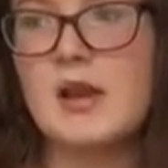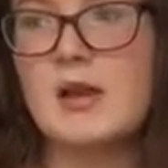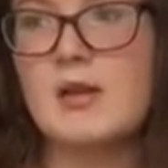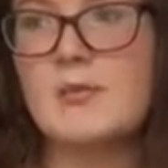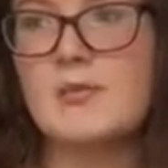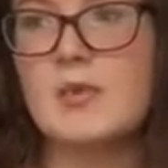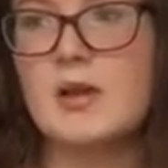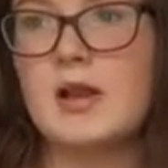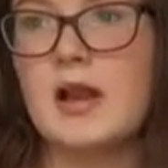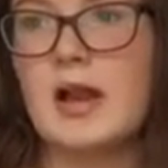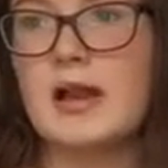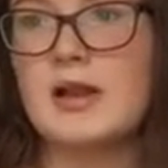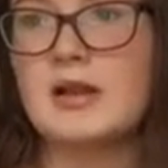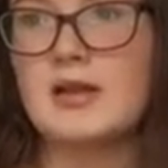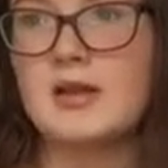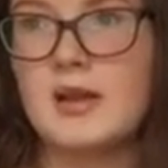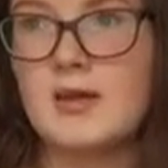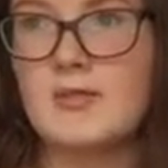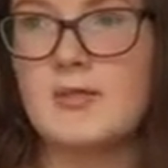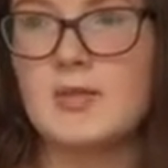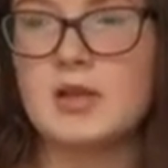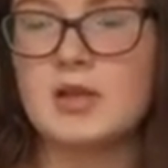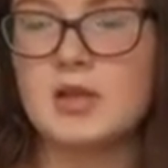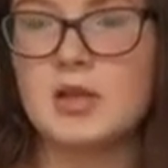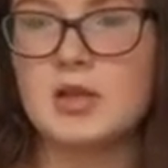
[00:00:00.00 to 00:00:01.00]
but like
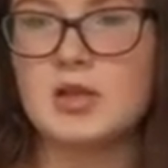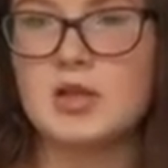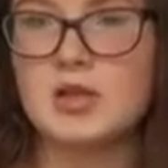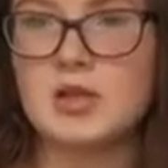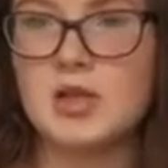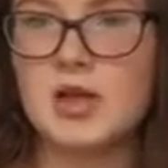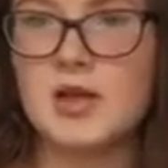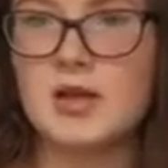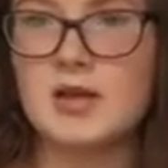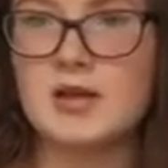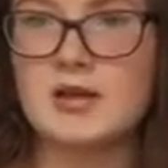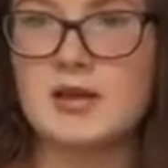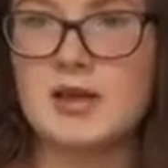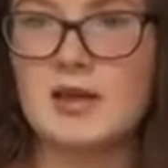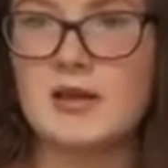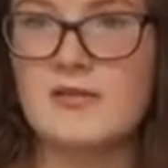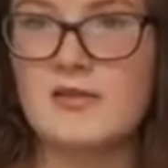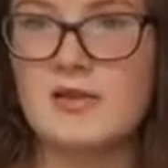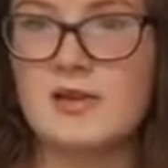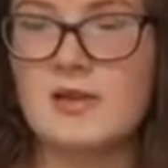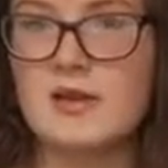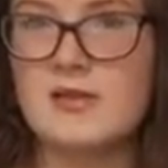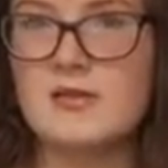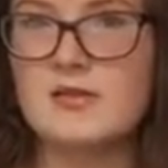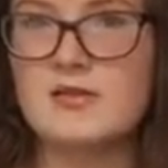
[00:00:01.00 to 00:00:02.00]
don't be too strict if
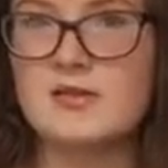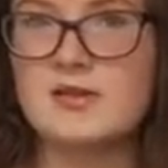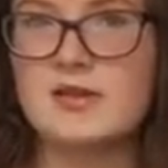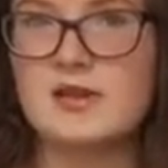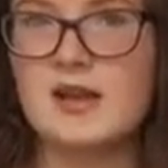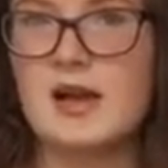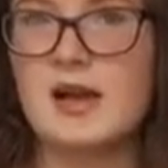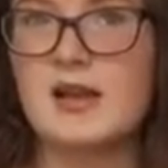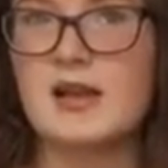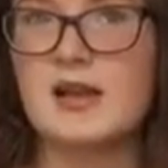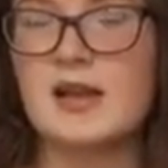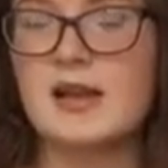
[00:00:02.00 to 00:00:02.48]
you don't start